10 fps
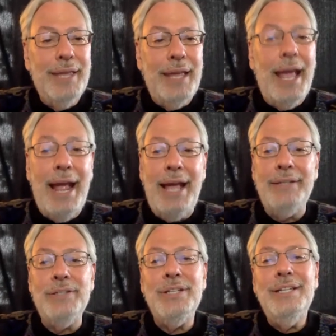
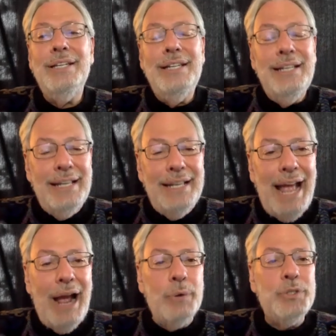and
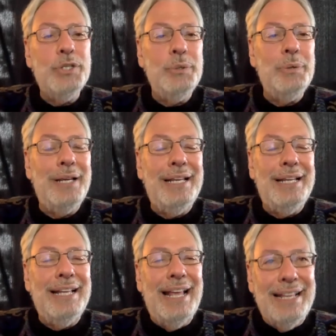how to
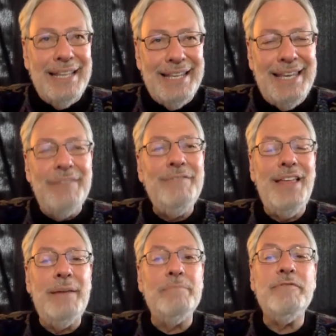give
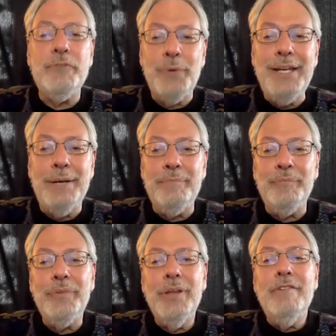them freedom
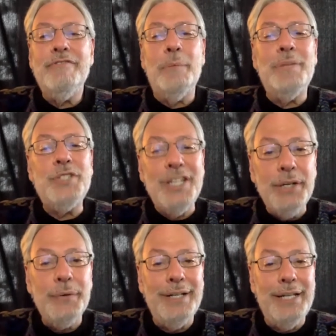from the
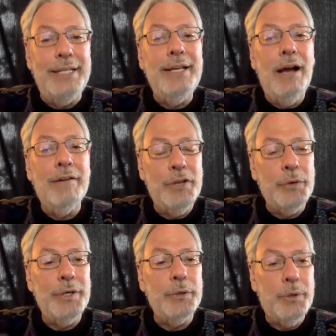tyranny of their
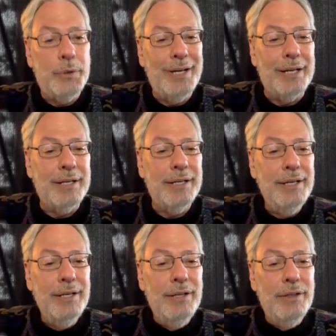inner critic.
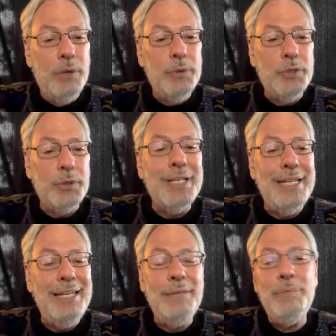Those are
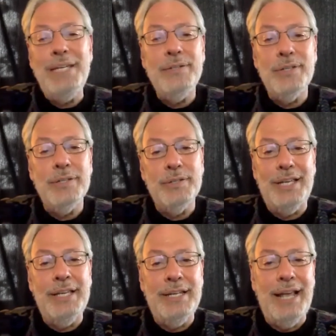key pieces
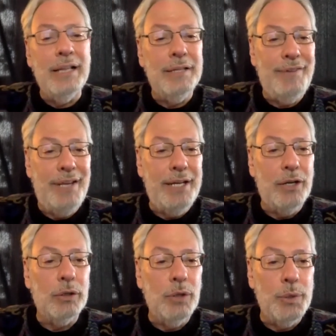in elevating
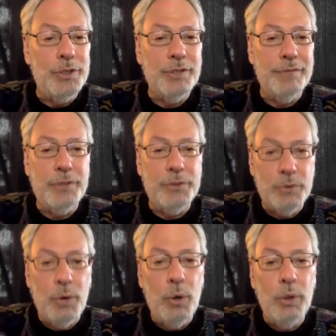our locus of
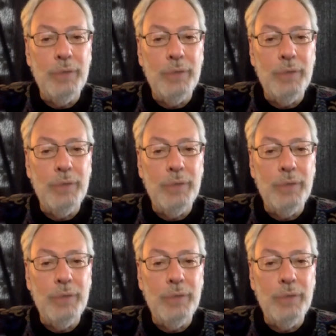control.